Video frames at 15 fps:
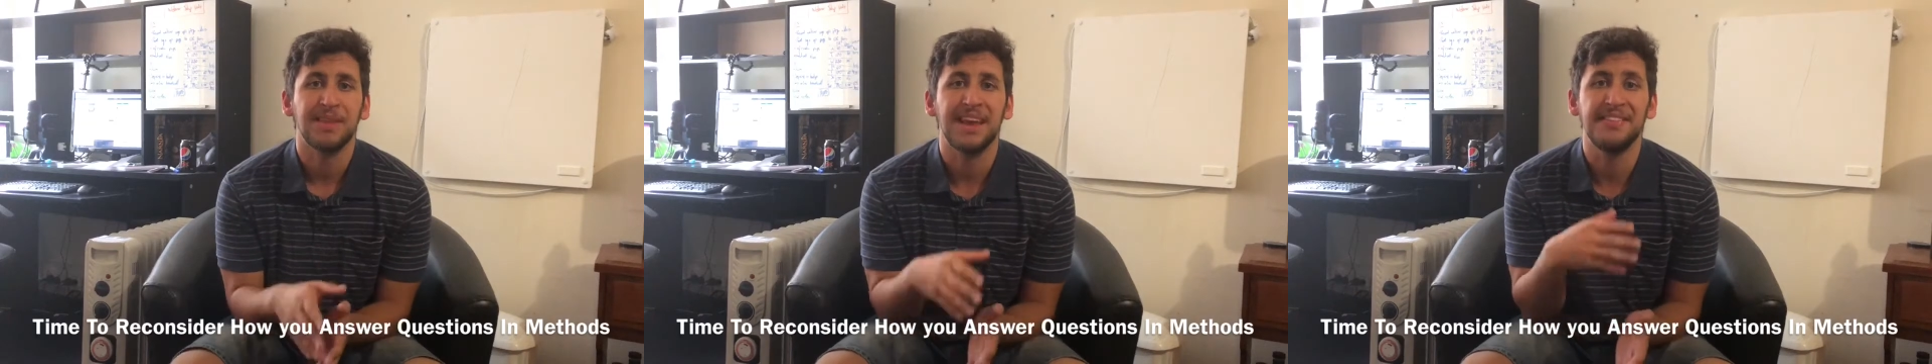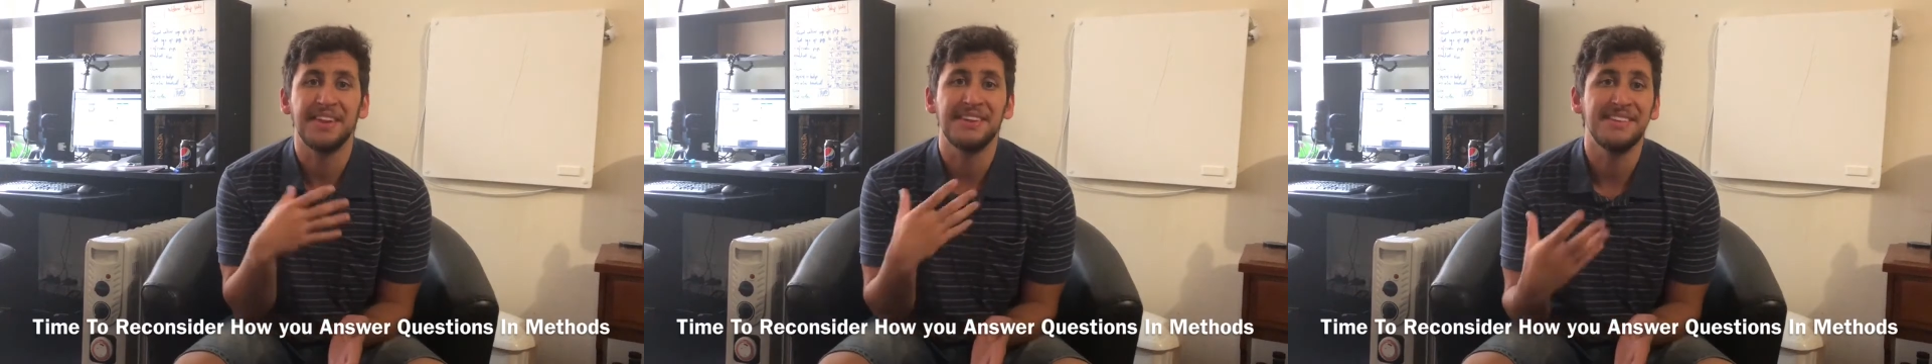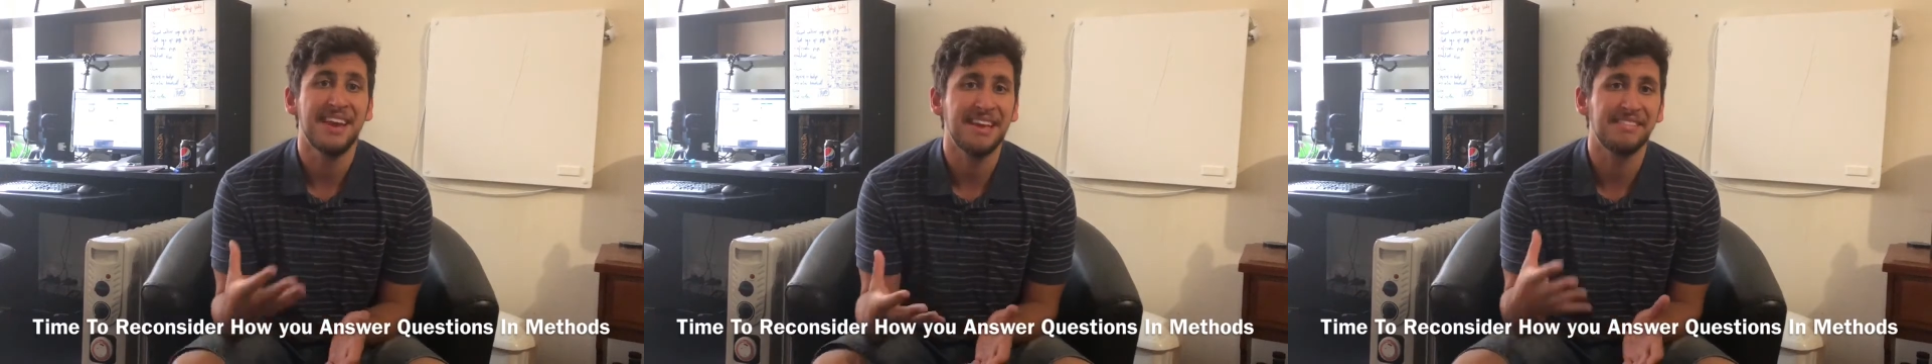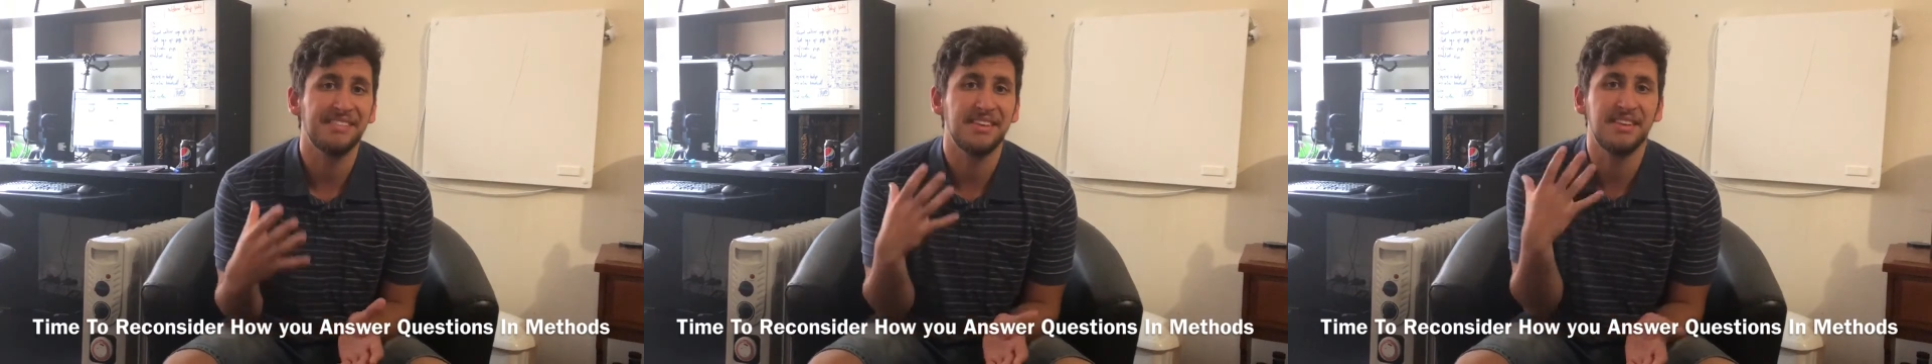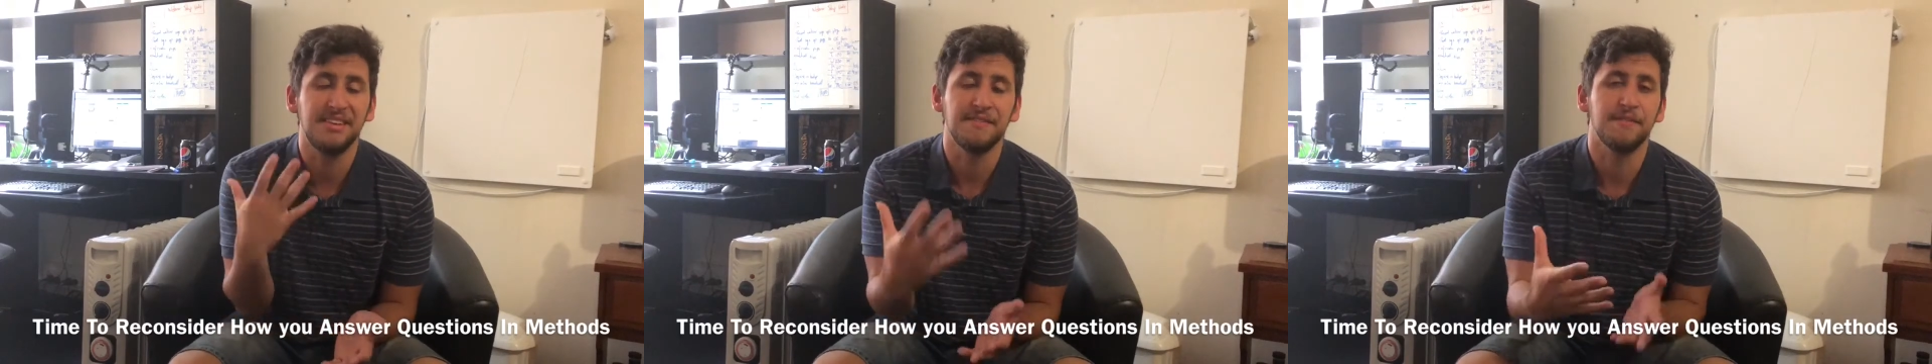and they
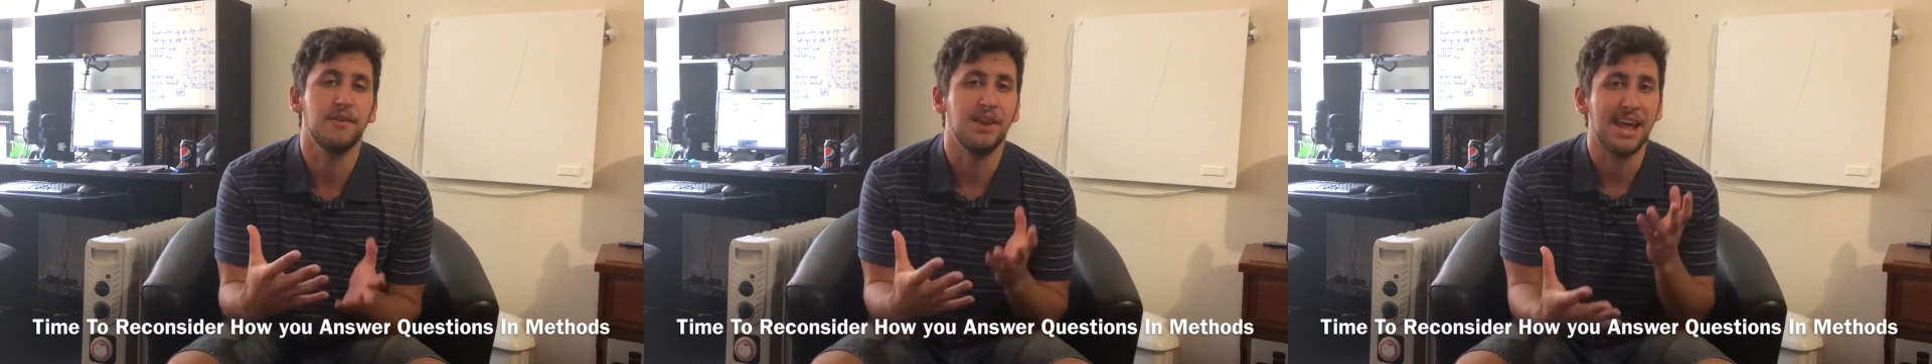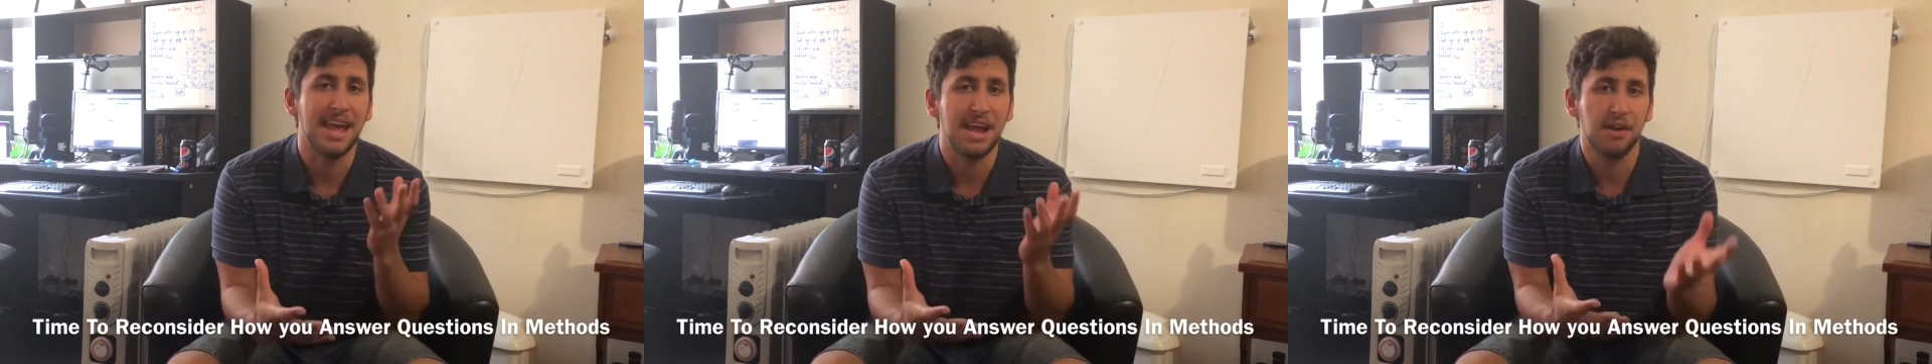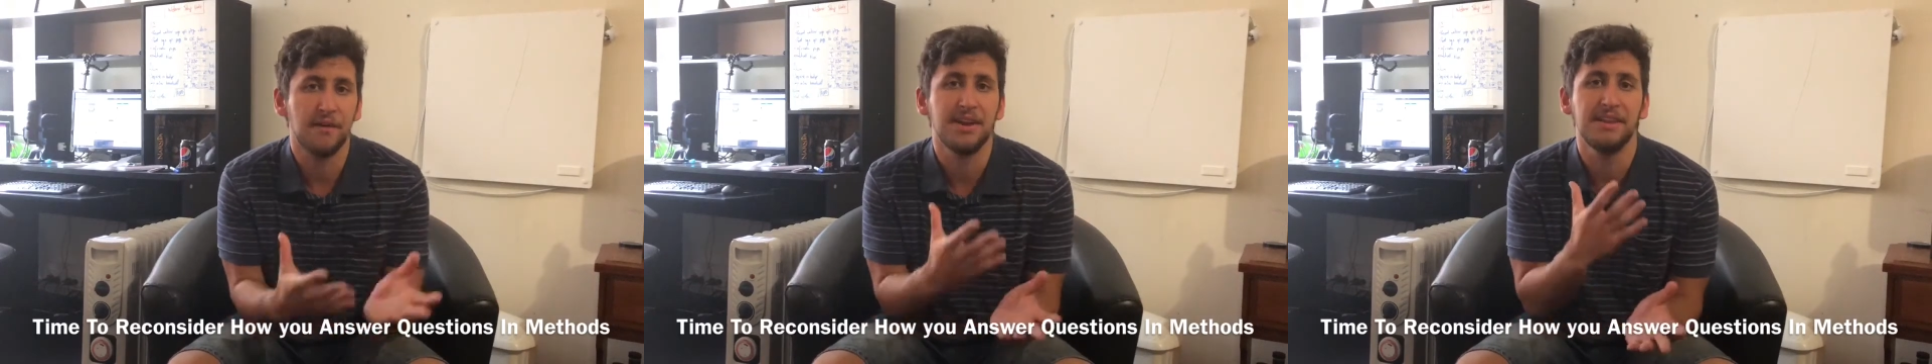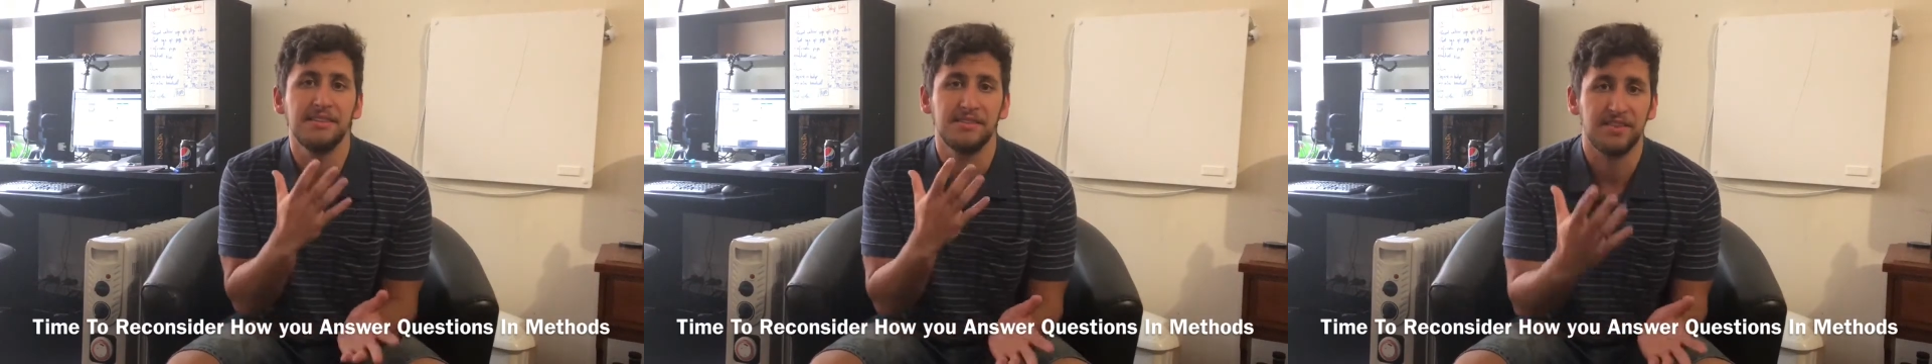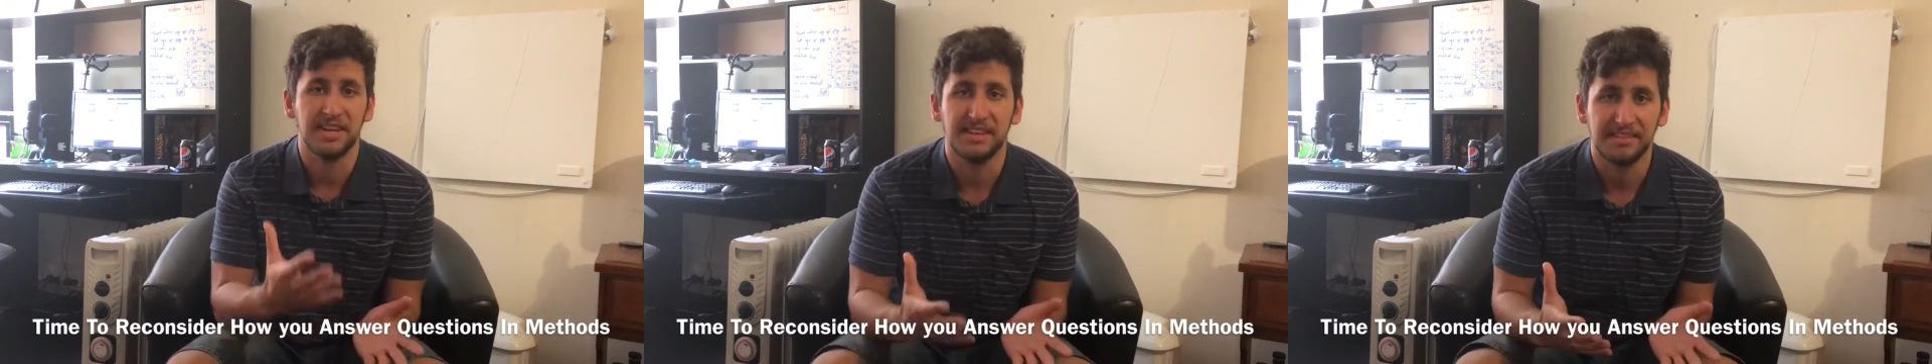test different
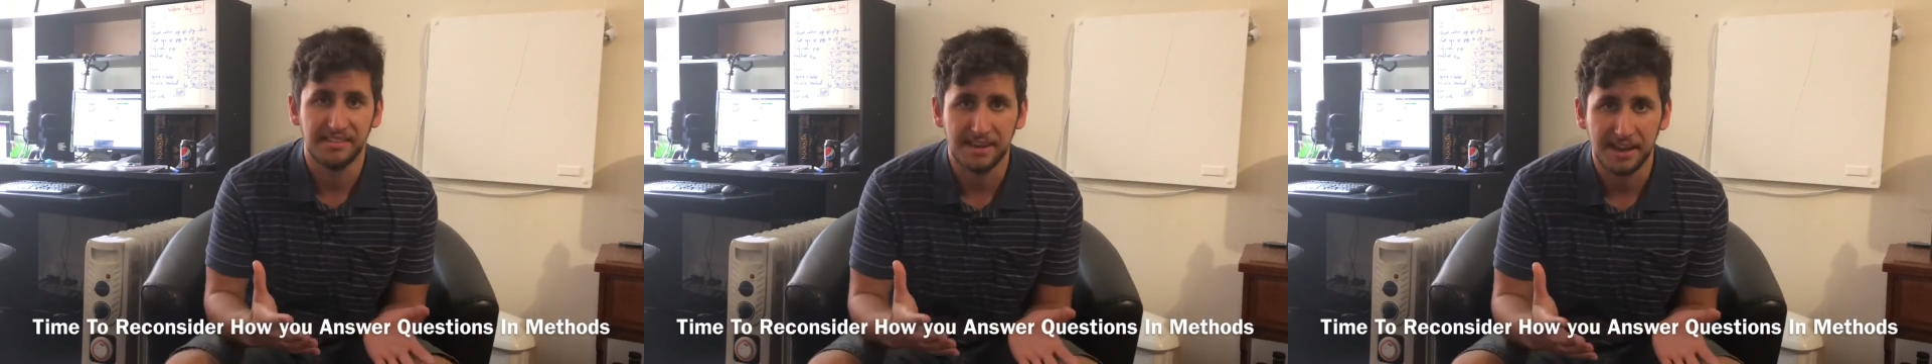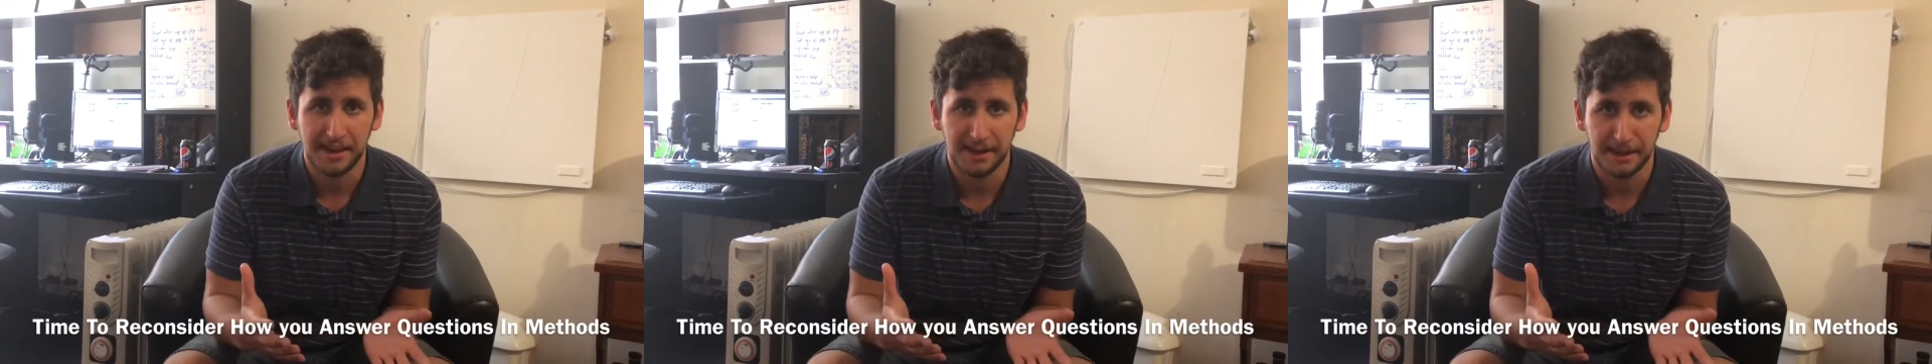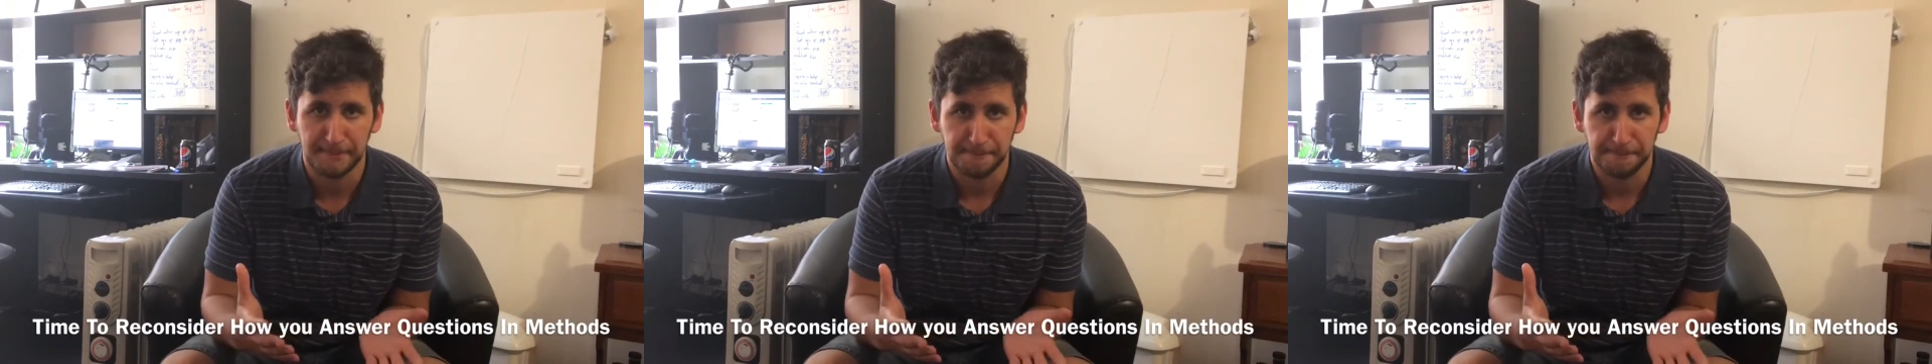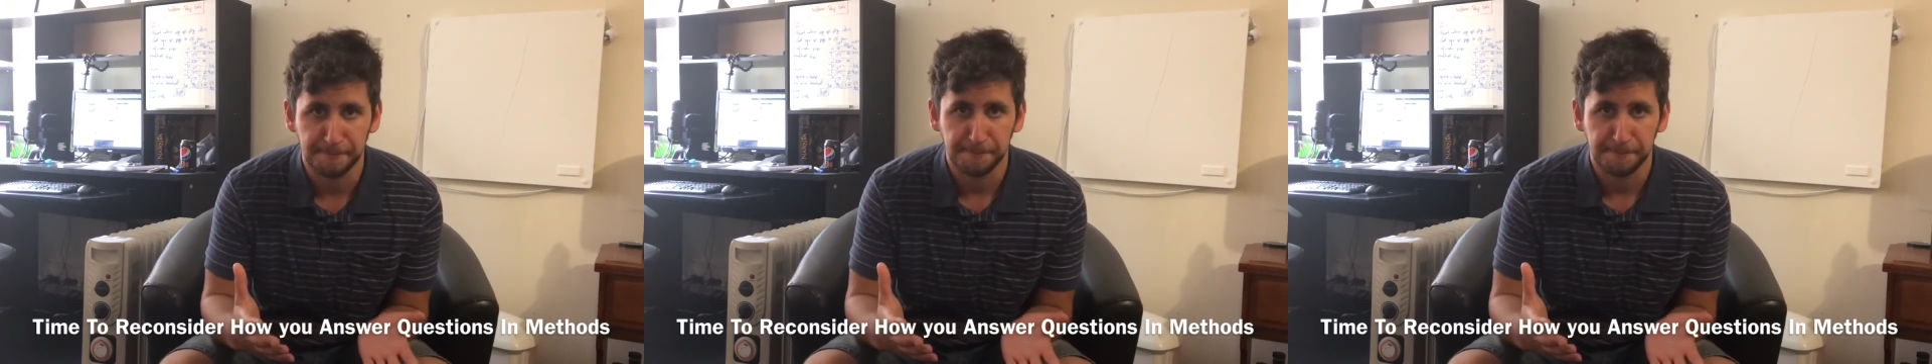areas of understanding.